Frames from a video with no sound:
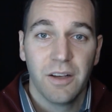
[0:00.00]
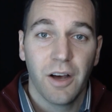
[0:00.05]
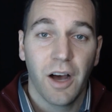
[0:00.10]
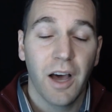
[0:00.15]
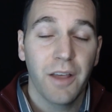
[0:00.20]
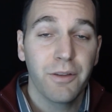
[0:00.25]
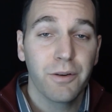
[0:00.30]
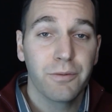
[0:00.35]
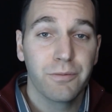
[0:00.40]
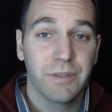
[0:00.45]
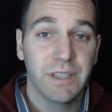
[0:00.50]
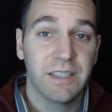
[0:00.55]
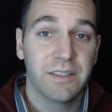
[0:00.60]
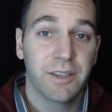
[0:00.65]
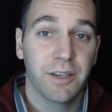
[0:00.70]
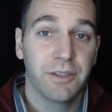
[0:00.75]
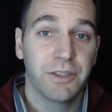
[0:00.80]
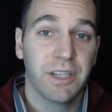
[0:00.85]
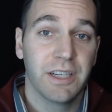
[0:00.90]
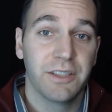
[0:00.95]
Other
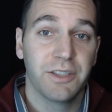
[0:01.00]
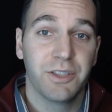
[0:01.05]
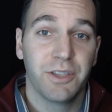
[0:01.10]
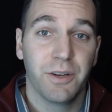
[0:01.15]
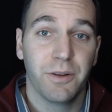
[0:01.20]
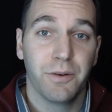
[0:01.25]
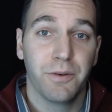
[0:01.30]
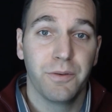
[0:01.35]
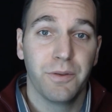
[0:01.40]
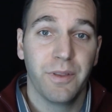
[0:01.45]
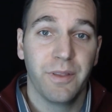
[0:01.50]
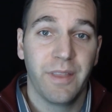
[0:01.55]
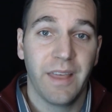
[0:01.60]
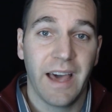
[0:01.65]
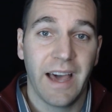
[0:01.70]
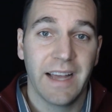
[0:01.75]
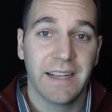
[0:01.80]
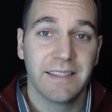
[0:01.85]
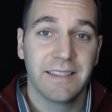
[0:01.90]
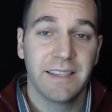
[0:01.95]
research has shown
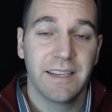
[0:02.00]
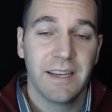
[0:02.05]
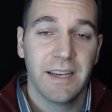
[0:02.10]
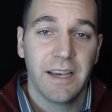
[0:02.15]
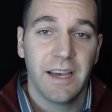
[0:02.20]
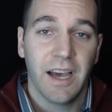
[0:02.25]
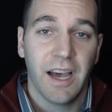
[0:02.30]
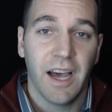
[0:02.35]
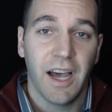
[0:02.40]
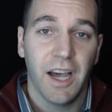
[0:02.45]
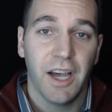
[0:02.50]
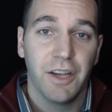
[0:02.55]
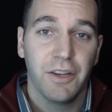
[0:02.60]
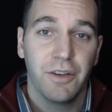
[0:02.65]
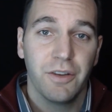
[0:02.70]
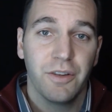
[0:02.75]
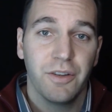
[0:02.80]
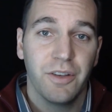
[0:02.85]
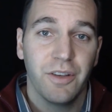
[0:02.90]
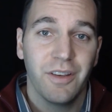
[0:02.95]
that
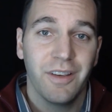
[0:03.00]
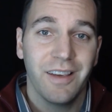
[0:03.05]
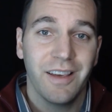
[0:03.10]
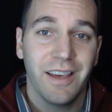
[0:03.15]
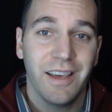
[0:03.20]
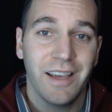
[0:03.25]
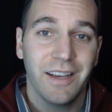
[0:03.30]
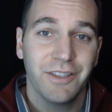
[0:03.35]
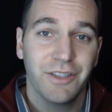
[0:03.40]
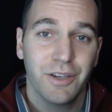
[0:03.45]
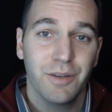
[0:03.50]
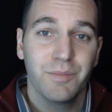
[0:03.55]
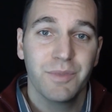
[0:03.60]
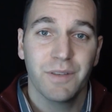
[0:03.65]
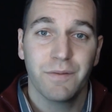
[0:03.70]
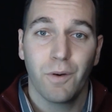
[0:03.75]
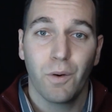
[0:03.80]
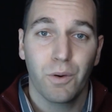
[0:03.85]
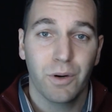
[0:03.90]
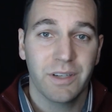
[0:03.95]
in terms
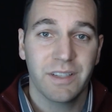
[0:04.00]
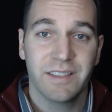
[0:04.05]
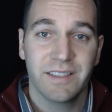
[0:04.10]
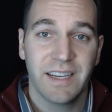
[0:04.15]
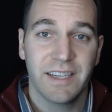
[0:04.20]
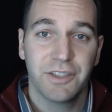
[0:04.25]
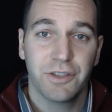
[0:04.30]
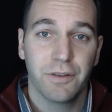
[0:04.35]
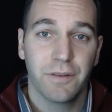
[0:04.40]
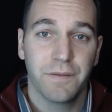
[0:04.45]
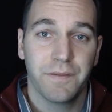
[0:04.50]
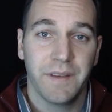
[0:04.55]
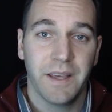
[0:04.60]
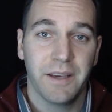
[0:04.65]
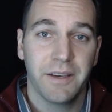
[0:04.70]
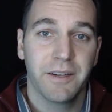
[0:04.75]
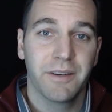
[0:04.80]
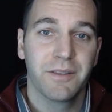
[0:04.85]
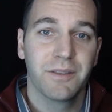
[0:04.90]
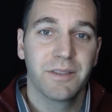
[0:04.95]
of organizational
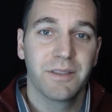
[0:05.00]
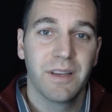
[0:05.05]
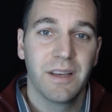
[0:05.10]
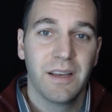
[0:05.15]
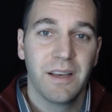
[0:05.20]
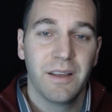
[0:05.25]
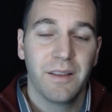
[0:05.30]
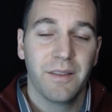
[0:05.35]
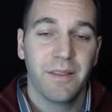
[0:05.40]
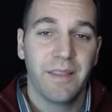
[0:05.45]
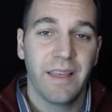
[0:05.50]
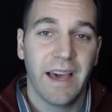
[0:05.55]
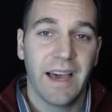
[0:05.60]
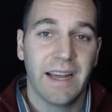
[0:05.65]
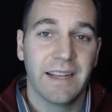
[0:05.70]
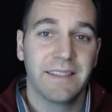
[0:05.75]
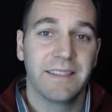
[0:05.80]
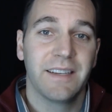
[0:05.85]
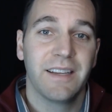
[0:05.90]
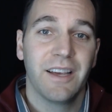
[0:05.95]
failures,
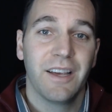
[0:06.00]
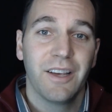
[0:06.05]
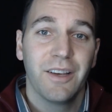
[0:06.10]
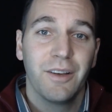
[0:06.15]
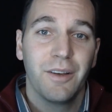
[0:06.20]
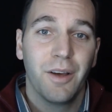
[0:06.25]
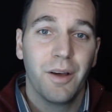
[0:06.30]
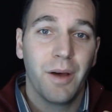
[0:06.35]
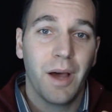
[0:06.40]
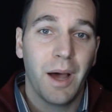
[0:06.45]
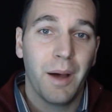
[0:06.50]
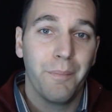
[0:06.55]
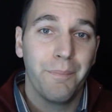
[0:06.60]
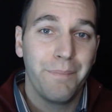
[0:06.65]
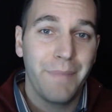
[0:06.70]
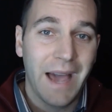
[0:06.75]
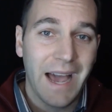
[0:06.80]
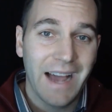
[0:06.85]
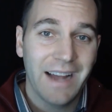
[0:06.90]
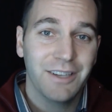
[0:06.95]
that
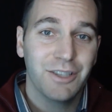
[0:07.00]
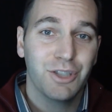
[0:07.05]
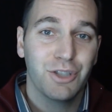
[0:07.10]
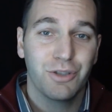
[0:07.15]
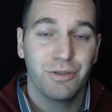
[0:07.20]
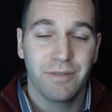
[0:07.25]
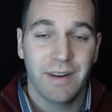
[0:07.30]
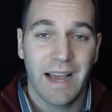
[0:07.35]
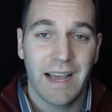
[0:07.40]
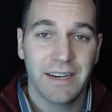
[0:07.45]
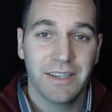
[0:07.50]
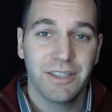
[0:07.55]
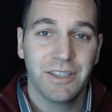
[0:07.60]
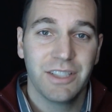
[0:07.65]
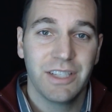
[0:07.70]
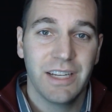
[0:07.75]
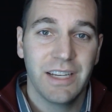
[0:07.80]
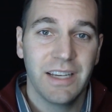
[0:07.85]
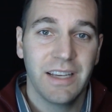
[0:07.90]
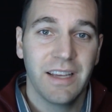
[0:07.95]
bad
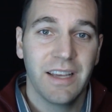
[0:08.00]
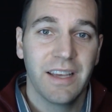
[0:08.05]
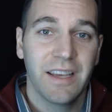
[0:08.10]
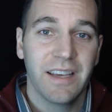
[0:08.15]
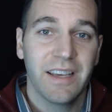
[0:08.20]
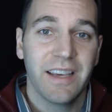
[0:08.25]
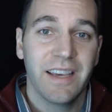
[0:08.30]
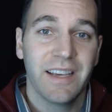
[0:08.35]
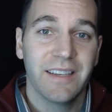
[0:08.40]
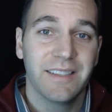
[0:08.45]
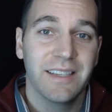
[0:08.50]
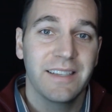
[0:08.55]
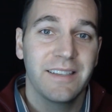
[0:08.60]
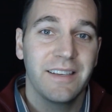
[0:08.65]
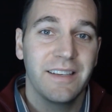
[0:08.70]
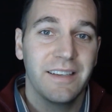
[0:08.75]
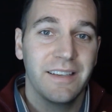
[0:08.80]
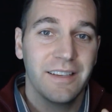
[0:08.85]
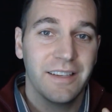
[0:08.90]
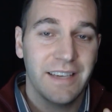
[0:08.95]
strategy is
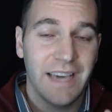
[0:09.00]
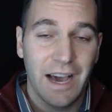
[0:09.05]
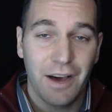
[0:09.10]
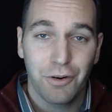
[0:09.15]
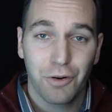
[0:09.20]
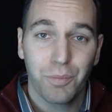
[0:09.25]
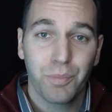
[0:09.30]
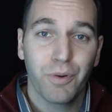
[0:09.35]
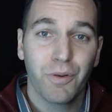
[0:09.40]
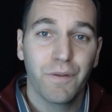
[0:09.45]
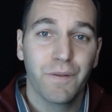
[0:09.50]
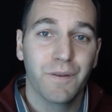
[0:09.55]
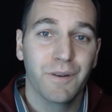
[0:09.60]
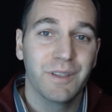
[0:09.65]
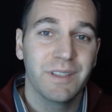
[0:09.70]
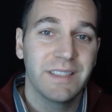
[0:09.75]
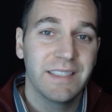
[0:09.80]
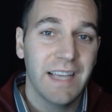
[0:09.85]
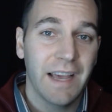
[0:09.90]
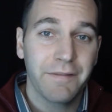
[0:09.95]
accountable for
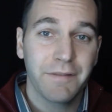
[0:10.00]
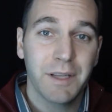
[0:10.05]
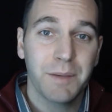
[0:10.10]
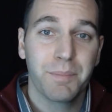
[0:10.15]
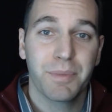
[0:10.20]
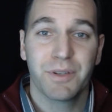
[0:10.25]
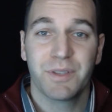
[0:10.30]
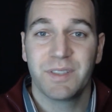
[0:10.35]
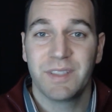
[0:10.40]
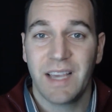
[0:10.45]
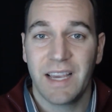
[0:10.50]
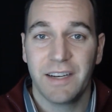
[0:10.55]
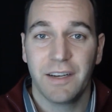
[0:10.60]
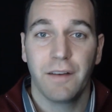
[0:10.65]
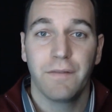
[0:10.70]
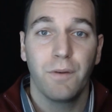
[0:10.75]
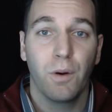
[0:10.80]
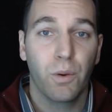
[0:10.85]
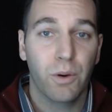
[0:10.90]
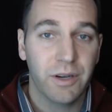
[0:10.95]
70%
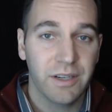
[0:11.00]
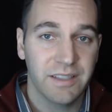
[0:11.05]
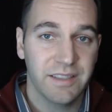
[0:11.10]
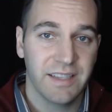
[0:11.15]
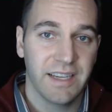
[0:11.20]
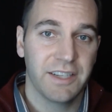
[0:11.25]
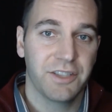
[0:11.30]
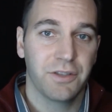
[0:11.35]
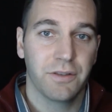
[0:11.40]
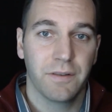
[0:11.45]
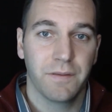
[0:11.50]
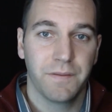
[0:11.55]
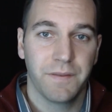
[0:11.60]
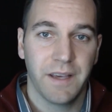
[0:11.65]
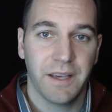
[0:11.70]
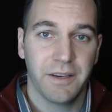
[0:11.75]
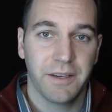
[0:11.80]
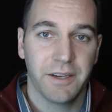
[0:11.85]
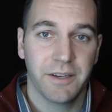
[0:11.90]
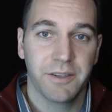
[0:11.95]
of organizational
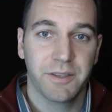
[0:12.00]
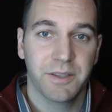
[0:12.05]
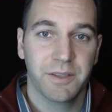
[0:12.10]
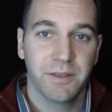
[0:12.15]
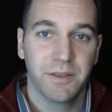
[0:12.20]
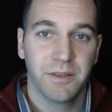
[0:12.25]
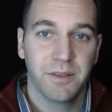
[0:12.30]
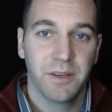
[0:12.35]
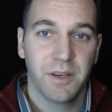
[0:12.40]
failures.